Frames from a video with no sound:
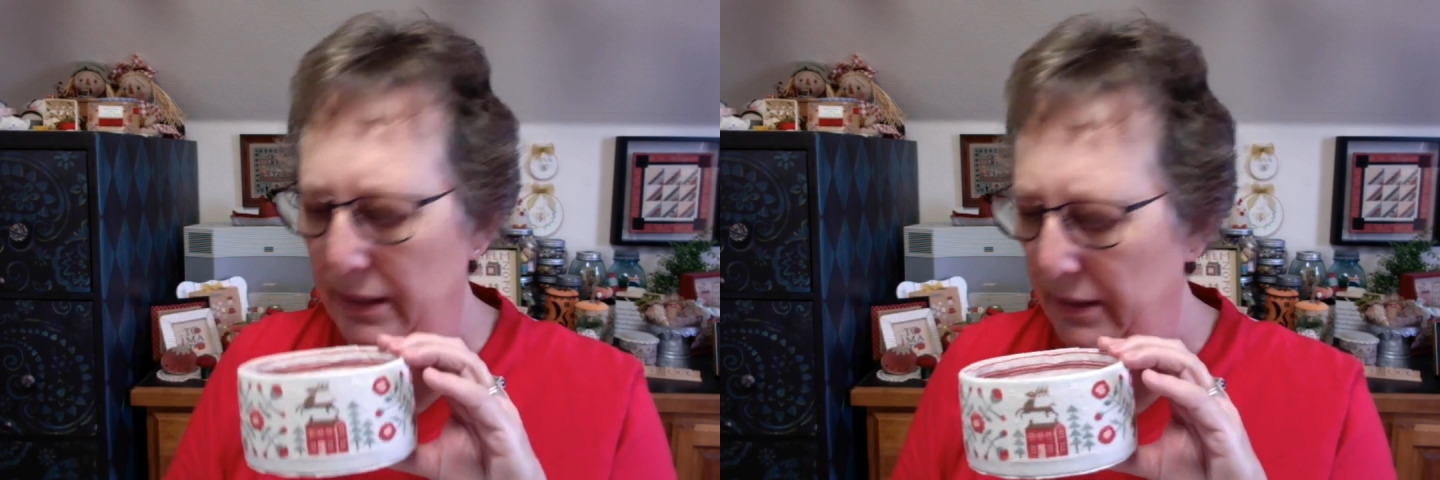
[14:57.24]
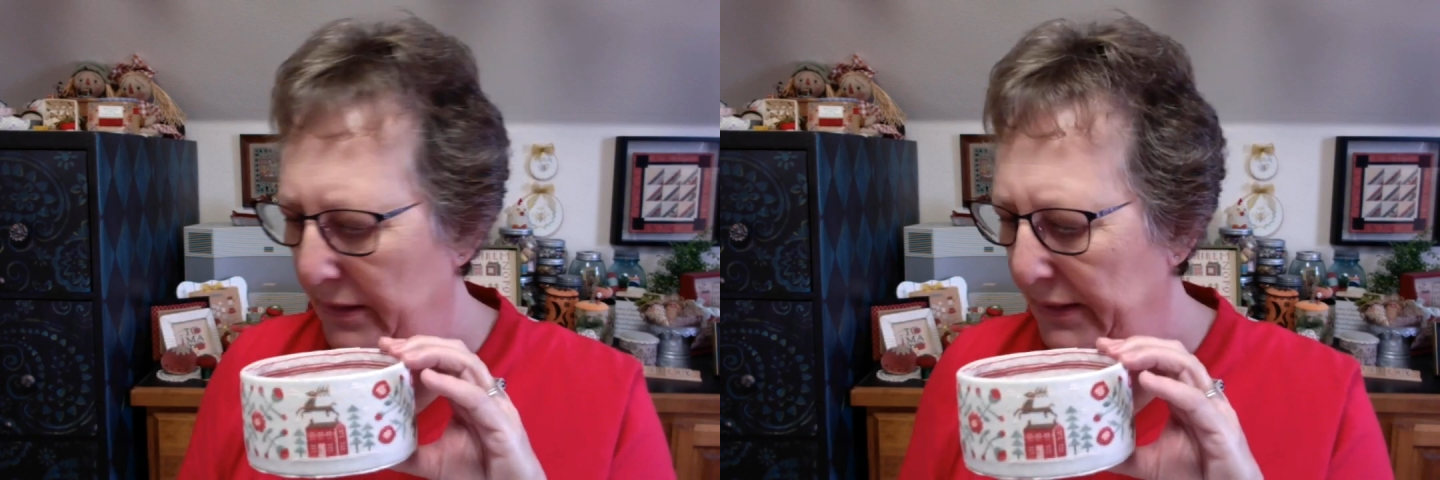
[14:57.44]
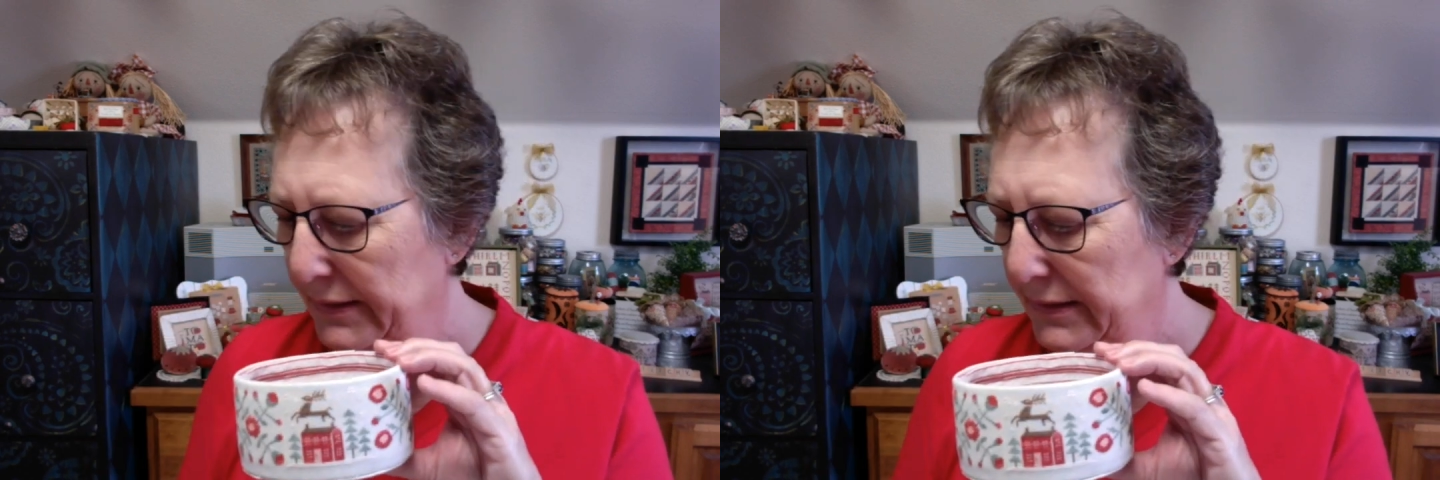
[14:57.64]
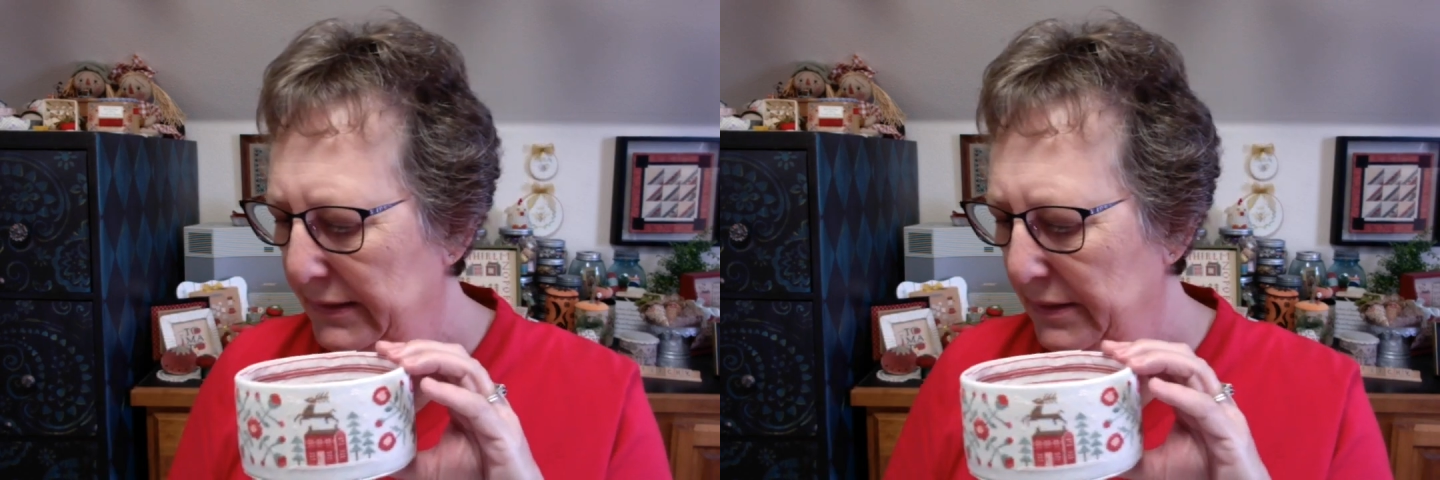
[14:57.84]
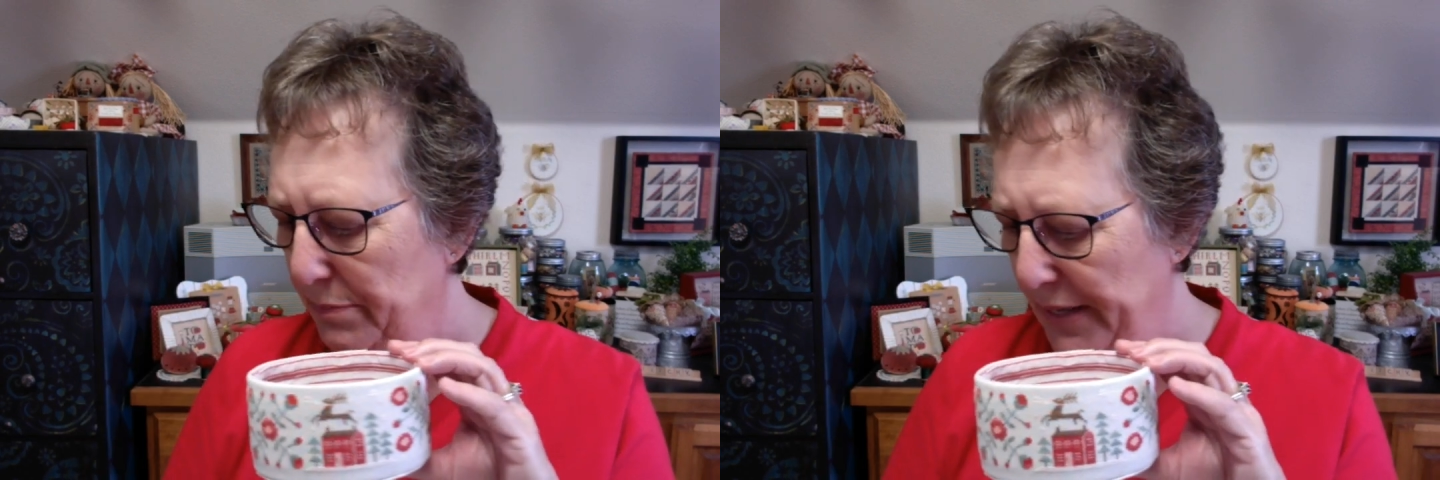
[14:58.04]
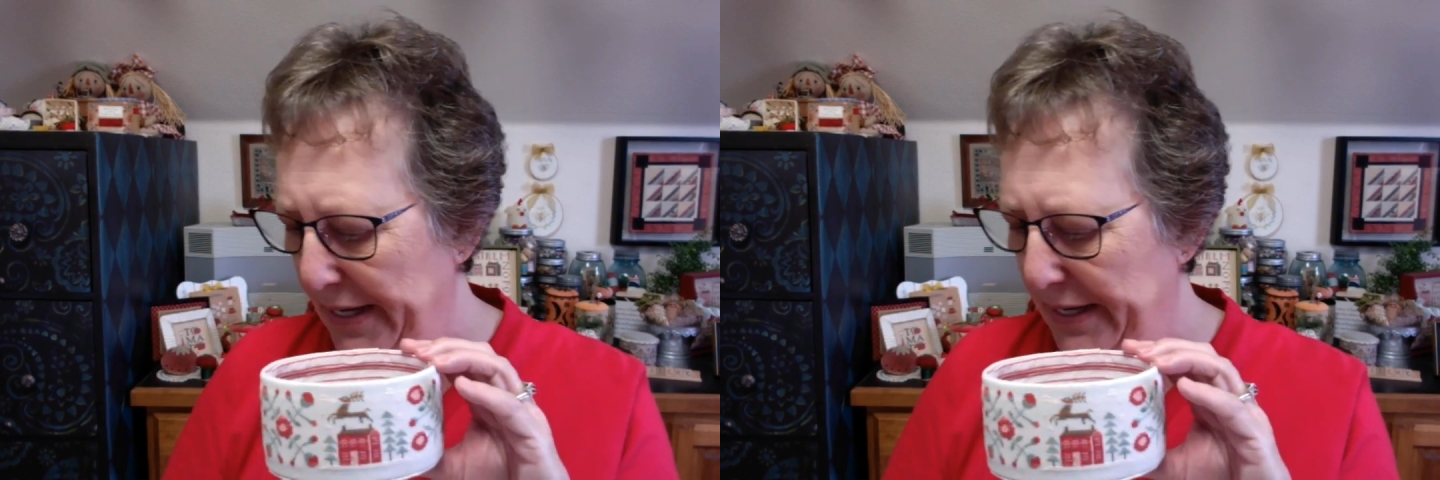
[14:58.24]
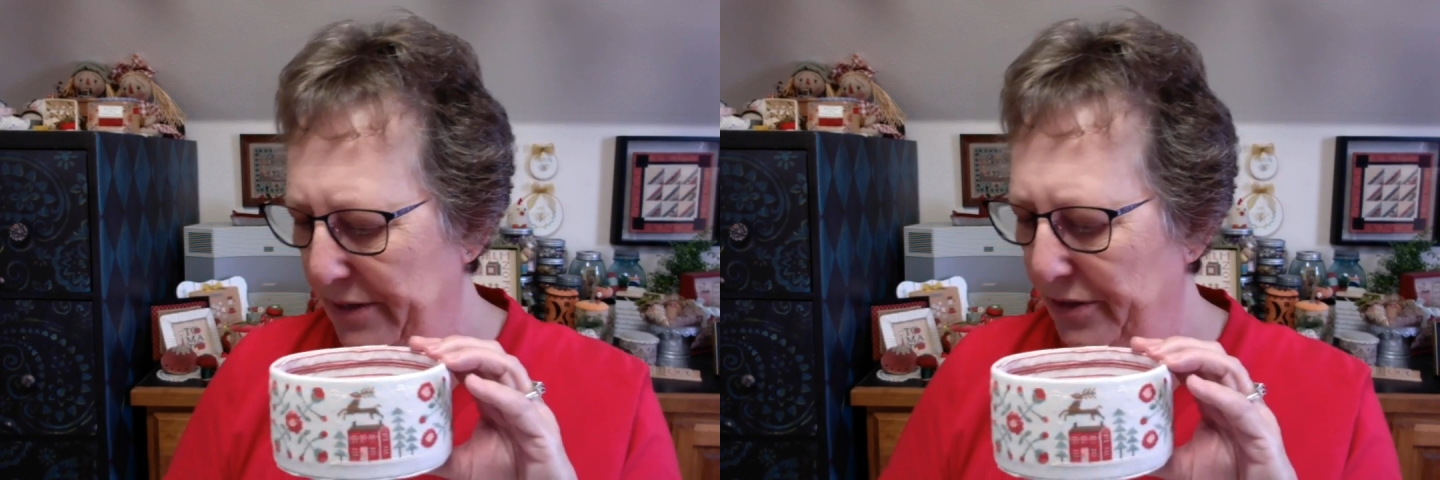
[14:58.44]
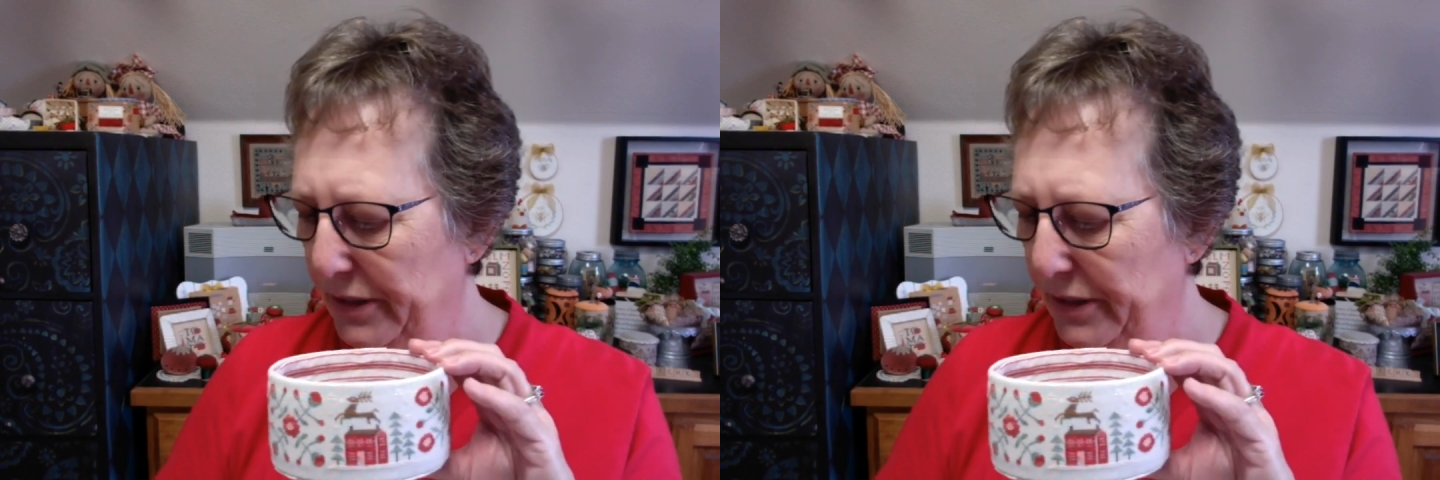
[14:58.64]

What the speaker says: this is the pattern.